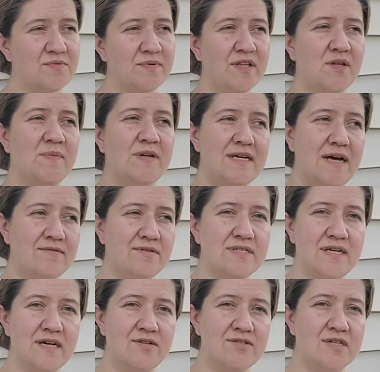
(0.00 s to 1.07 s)
We'll either be
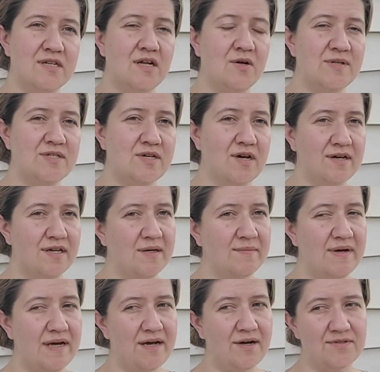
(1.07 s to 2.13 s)
downstairs and I'll be talking
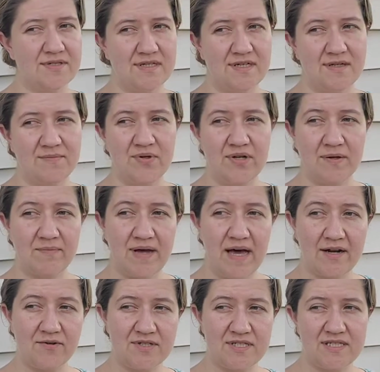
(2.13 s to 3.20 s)
about um, putting
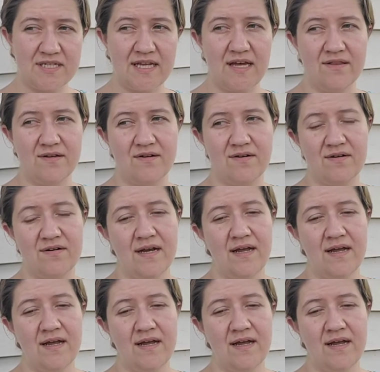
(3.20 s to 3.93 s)
patterns together,